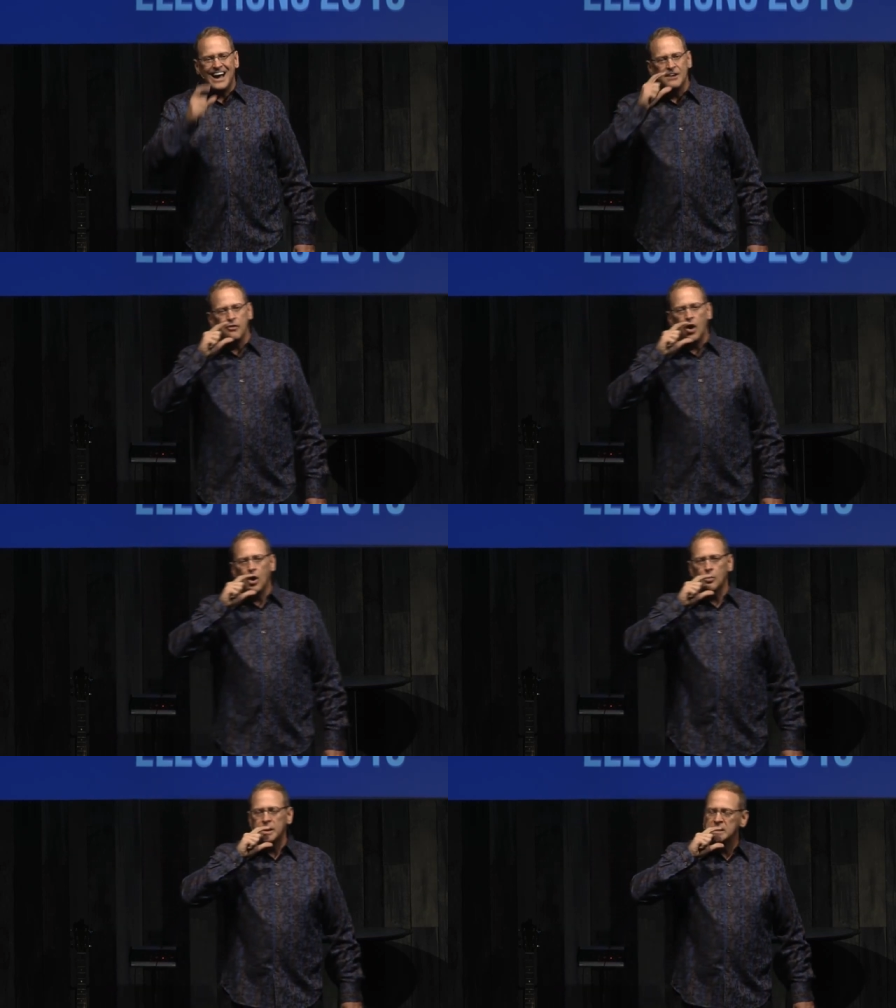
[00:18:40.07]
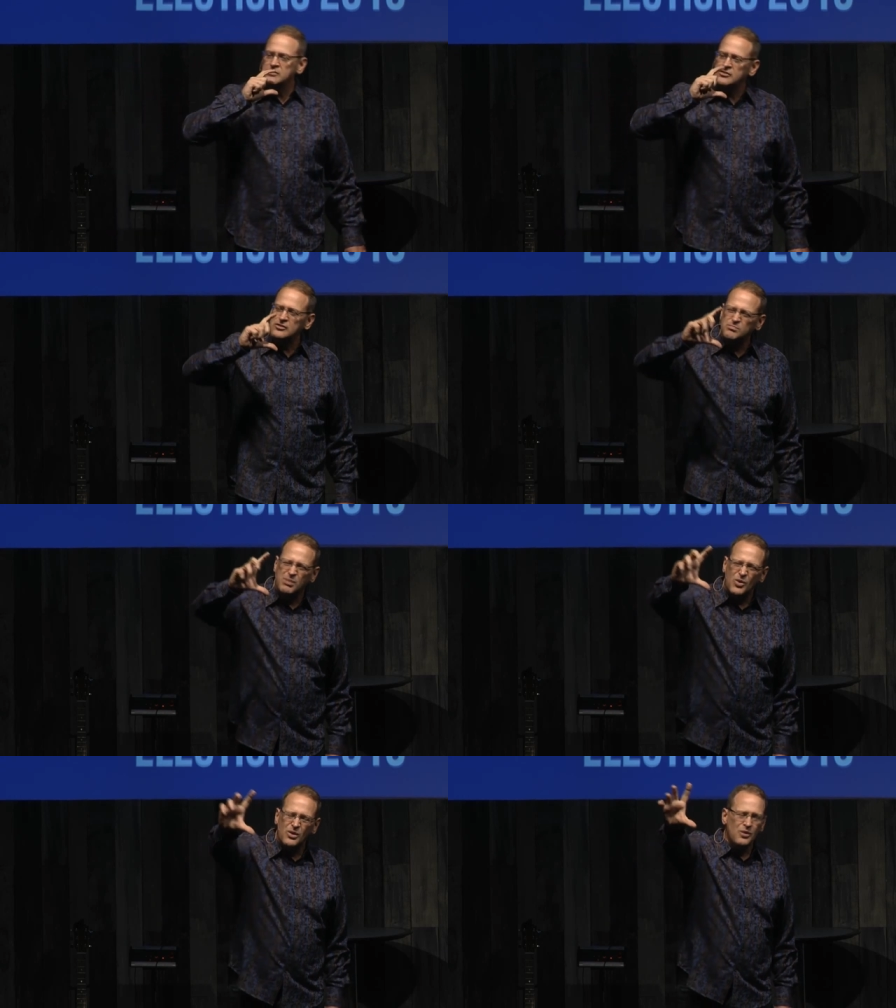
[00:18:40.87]
I've already
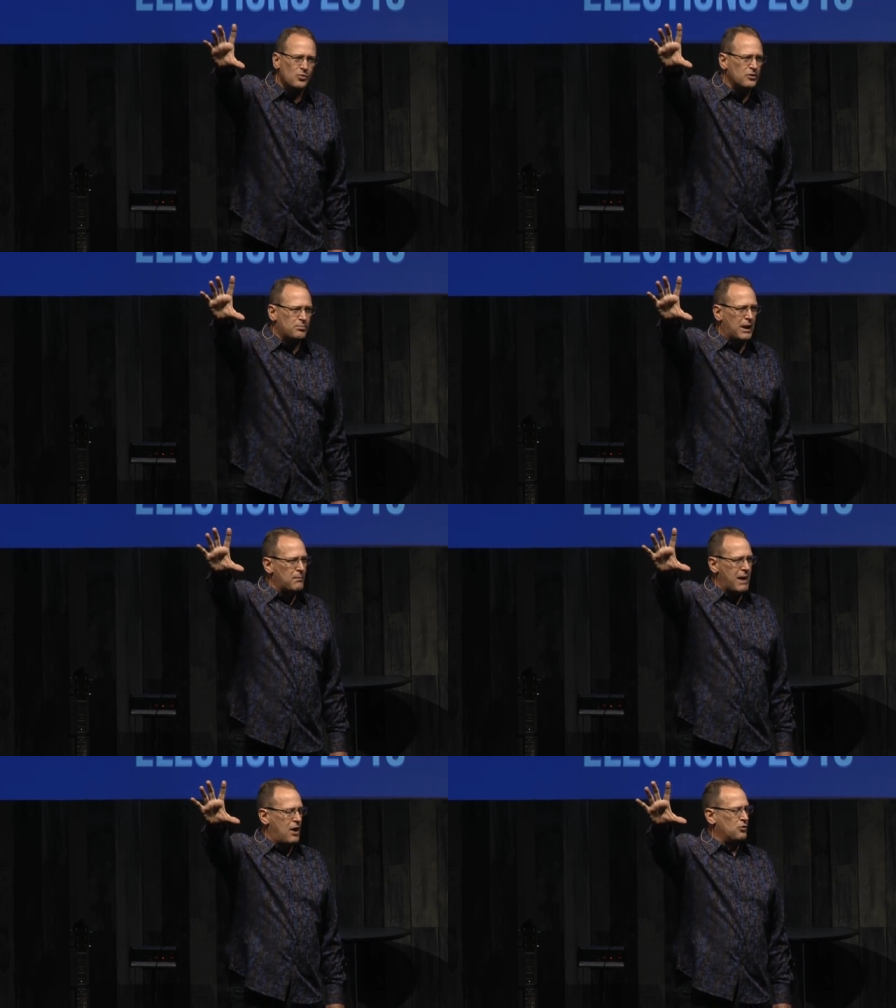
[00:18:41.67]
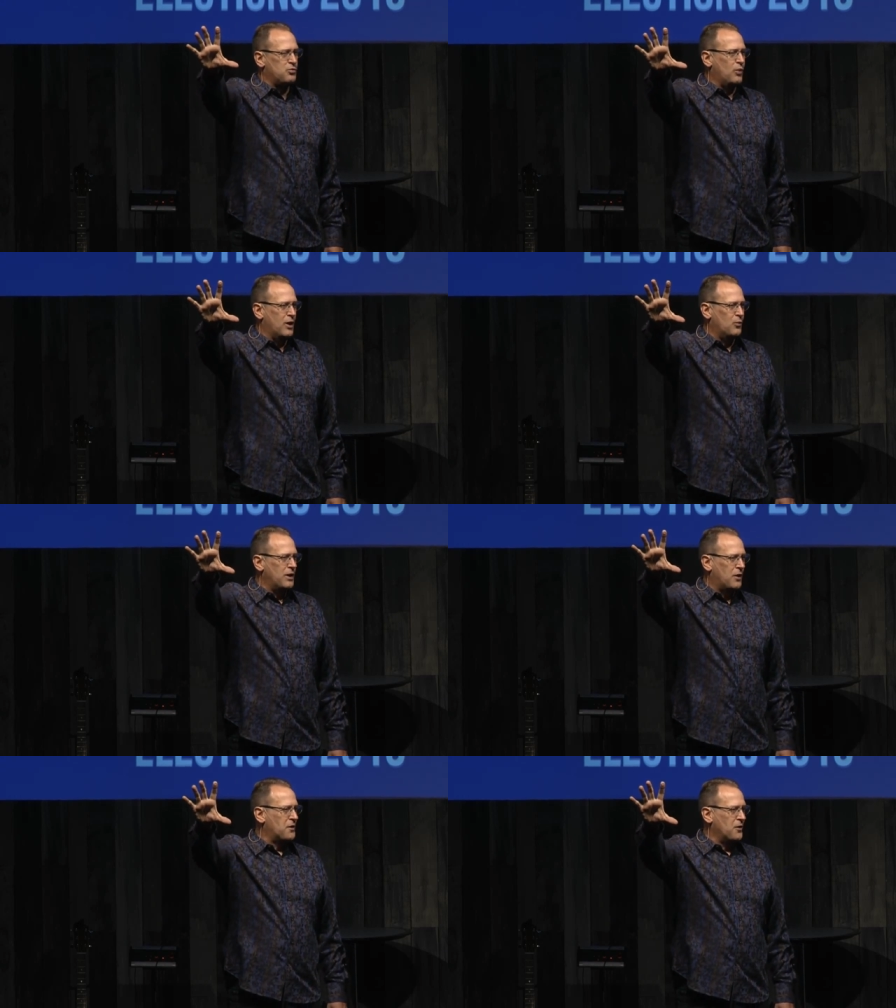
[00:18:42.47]
spoken with my mouth where
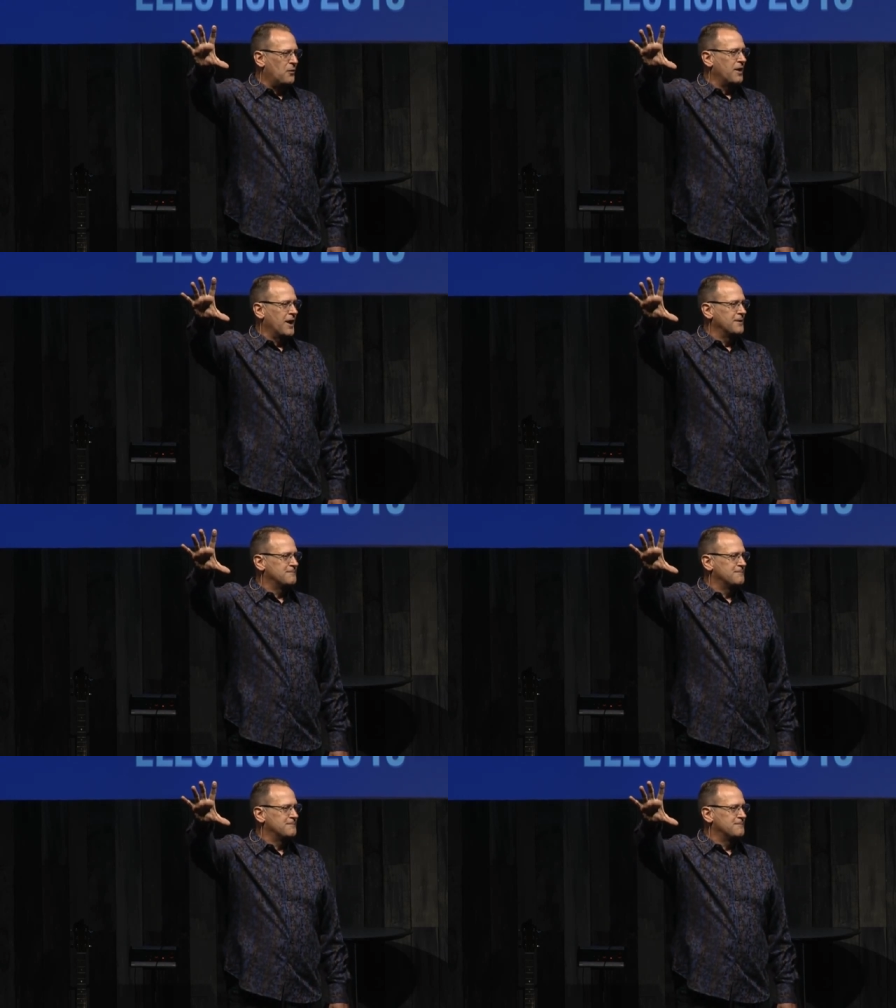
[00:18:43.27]
we are going.